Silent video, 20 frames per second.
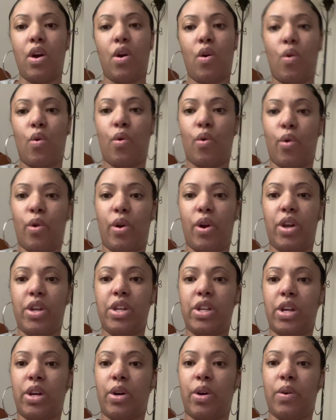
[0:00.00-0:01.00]
or,
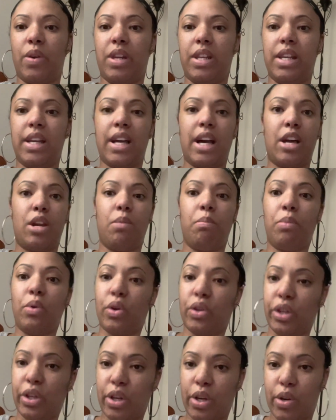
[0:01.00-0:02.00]
any kind of
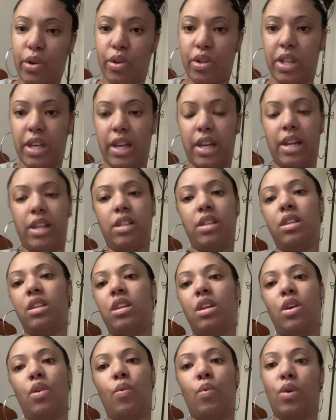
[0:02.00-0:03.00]
building code that
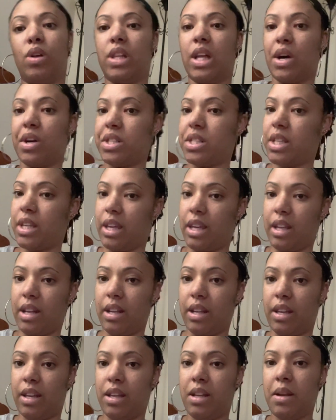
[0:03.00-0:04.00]
will allow us to get
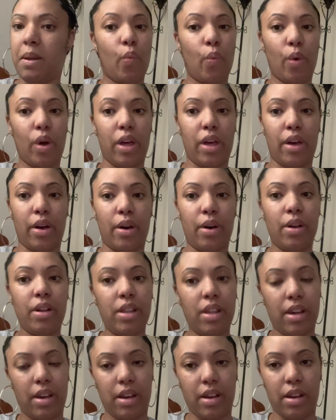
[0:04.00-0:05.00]
in.
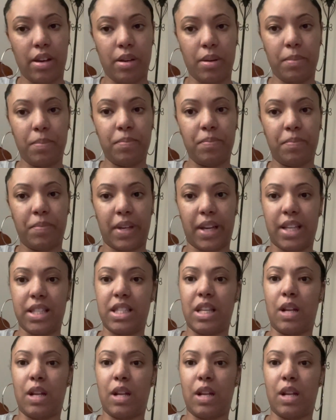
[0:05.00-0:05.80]
Well, like I said,